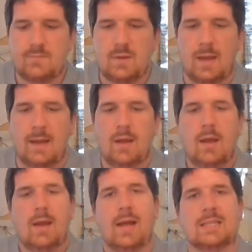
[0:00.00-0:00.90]
Okay,
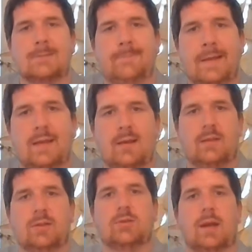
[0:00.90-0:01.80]
and speaking of the
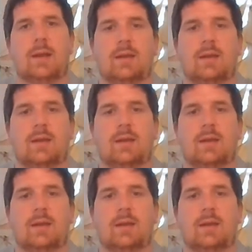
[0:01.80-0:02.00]
train,